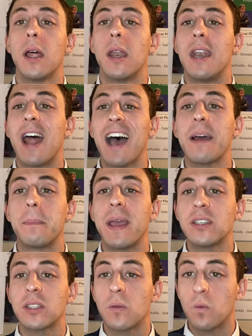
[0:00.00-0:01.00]
not
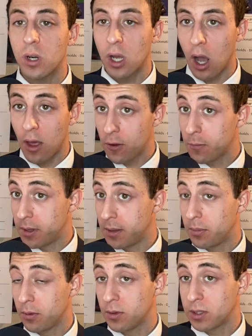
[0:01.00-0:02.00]
based on what other
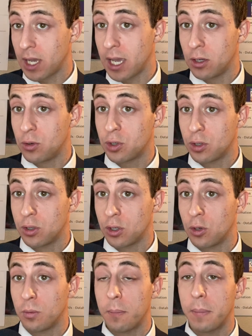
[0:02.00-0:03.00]
people say you should
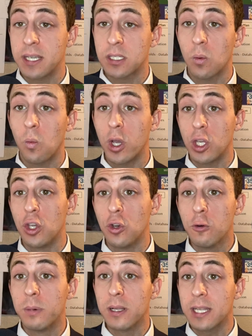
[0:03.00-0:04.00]
do, but based on what
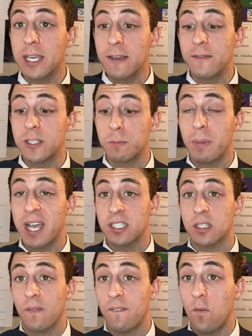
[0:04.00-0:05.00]
you believe is
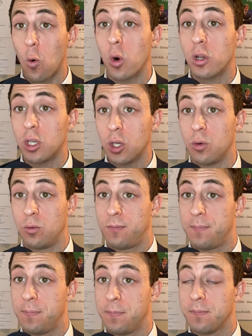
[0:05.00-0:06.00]
best for you.
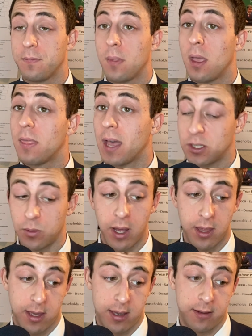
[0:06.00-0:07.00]
That's what I
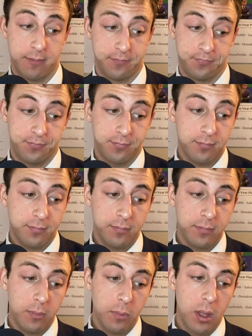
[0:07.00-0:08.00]
think.
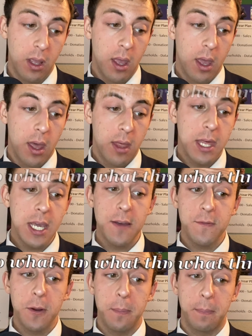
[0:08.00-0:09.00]
Think
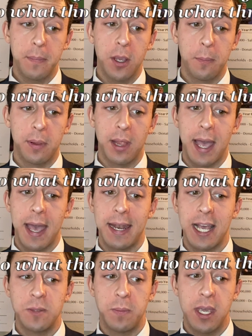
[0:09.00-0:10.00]
of your plan
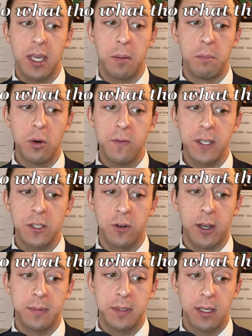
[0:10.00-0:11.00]
as being a movie
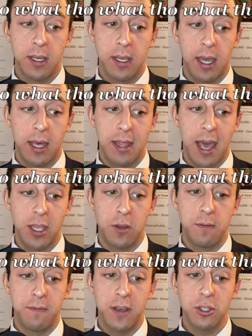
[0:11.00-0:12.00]
script in that you
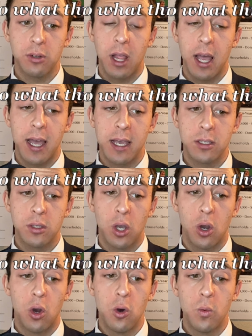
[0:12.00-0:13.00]
visualize
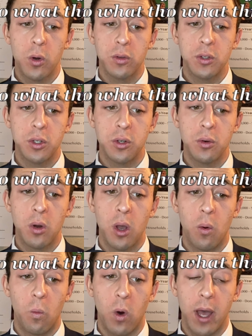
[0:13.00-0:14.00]
who will do
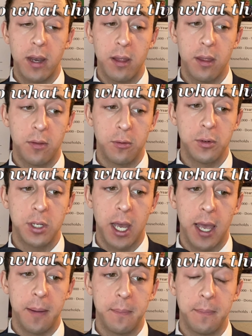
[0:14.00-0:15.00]
what through
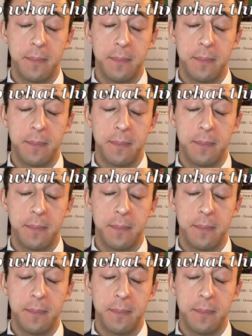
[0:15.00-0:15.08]
time.